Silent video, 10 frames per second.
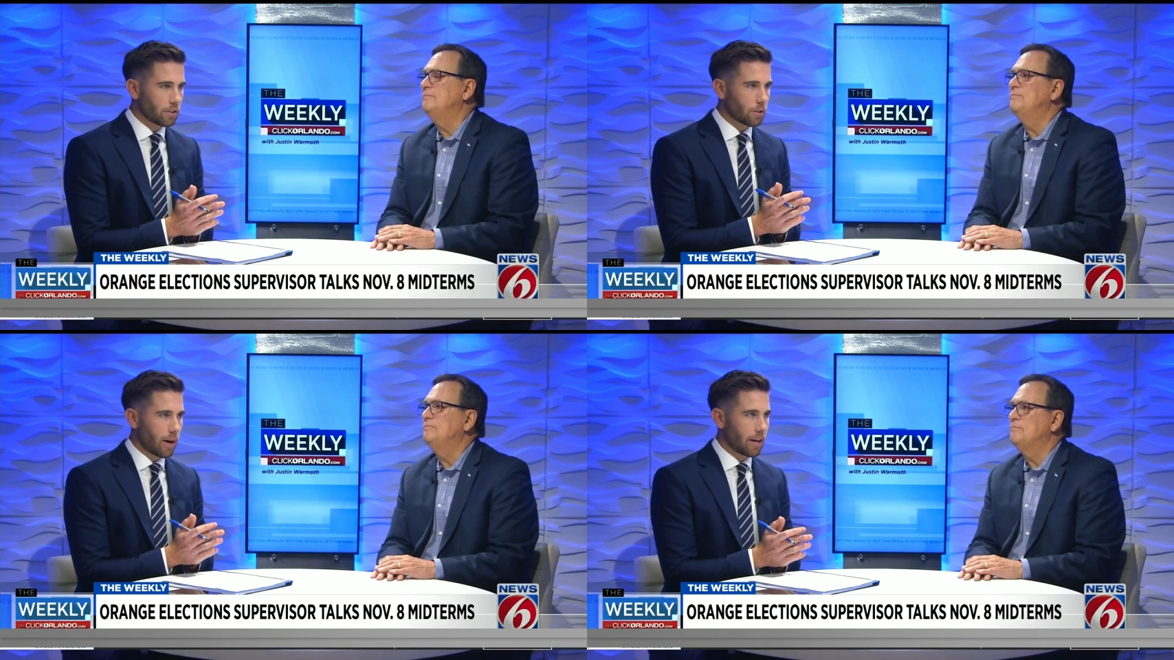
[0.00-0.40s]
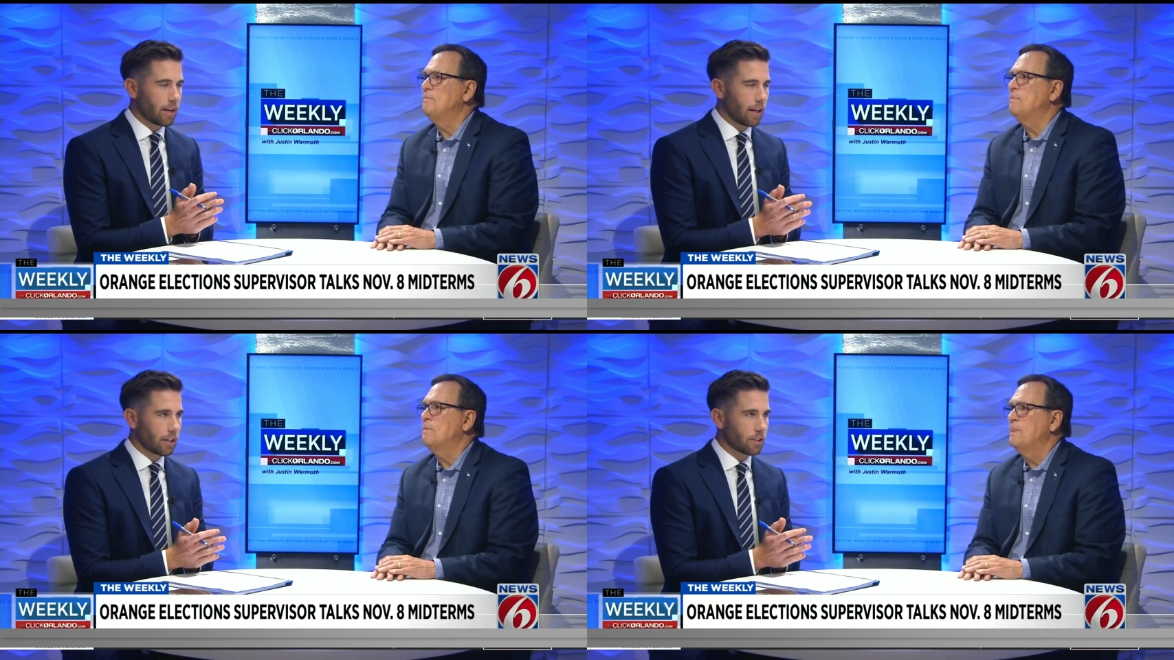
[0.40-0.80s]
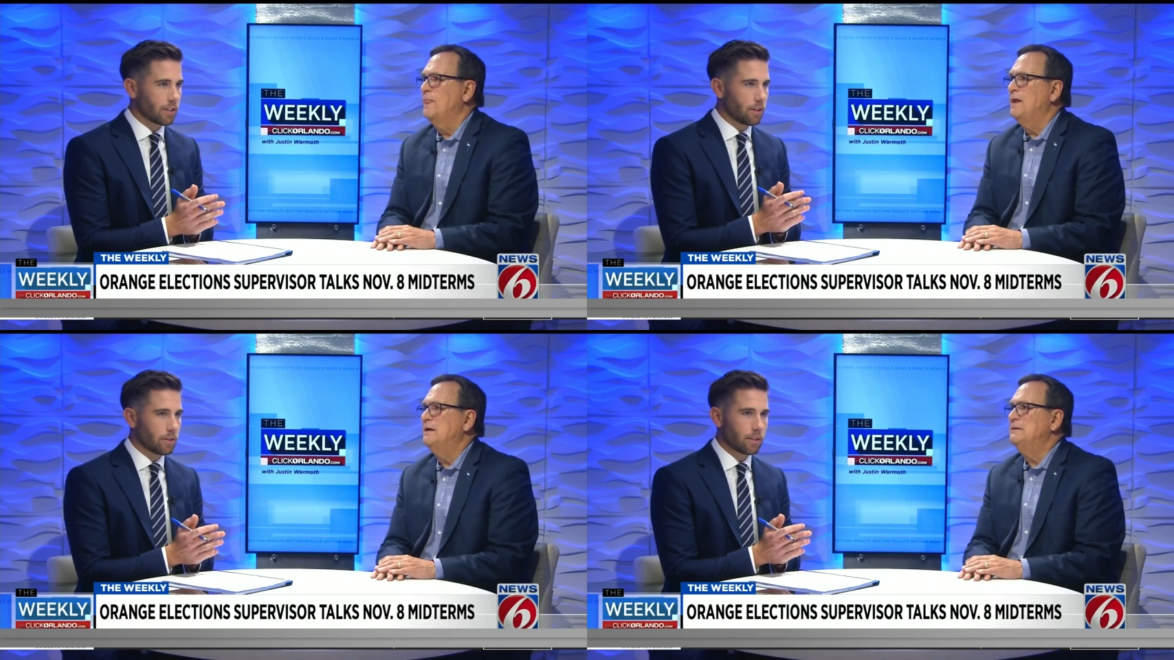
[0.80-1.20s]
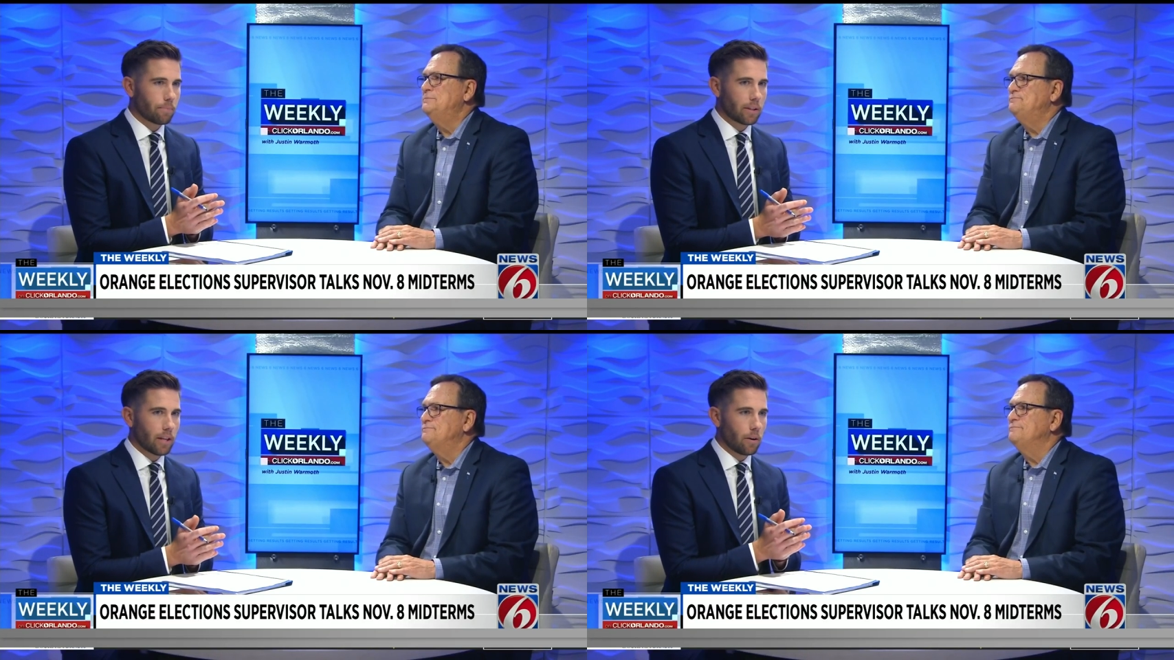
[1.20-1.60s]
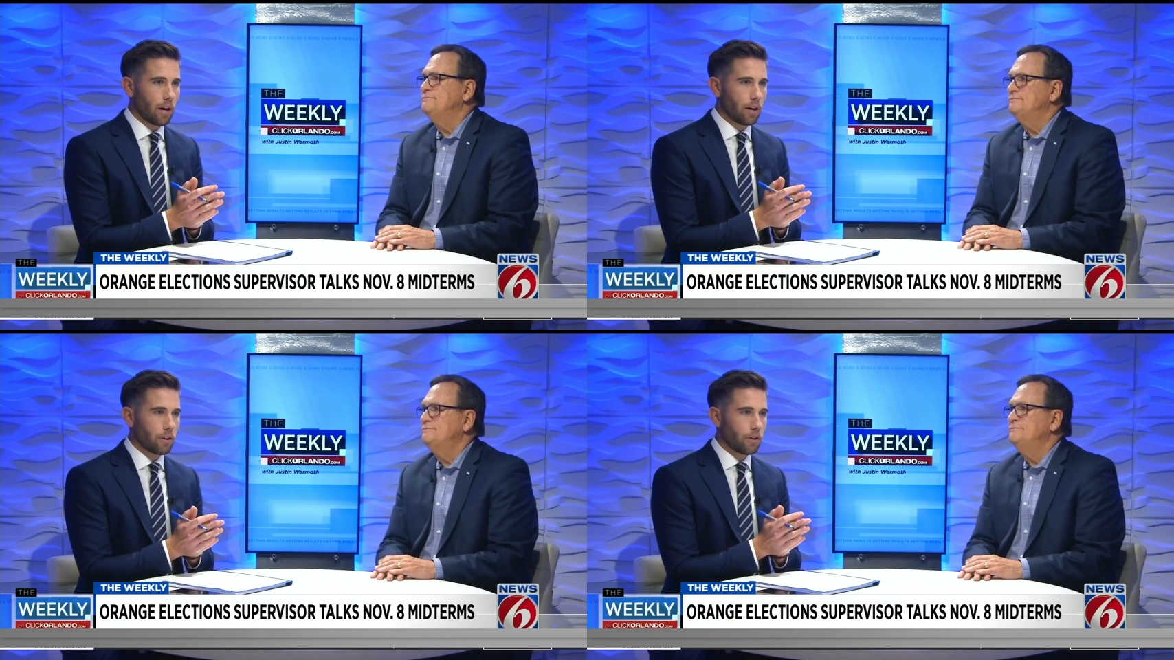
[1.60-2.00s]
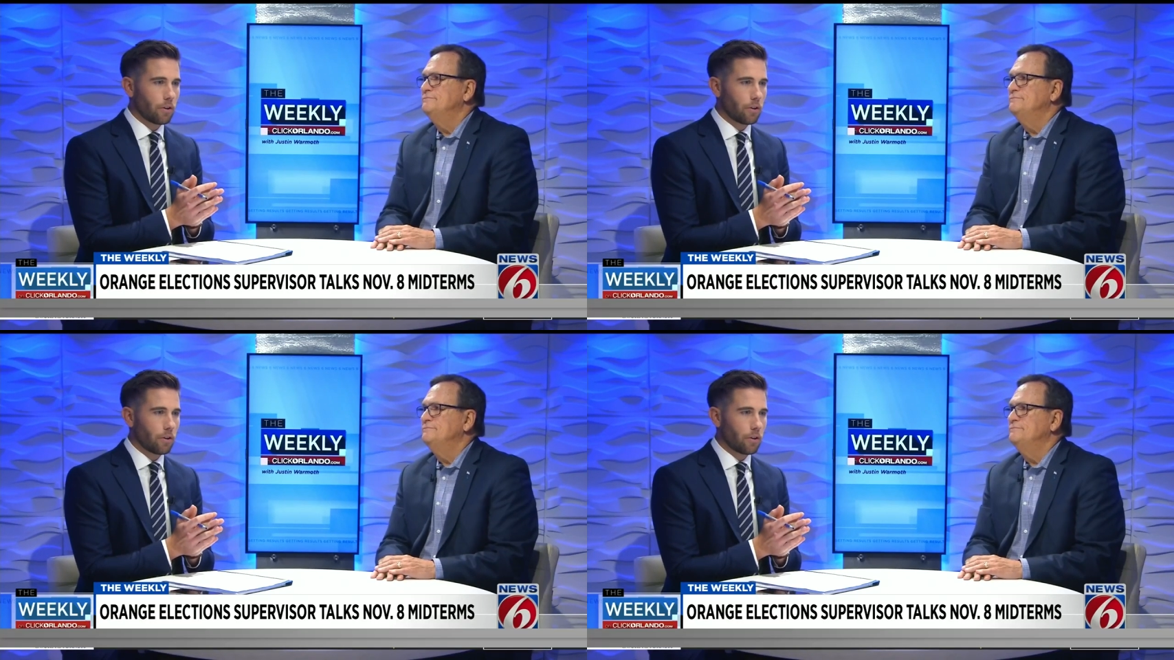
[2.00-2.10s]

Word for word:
Speaker 1: surrounding elections, I know it's something that uh,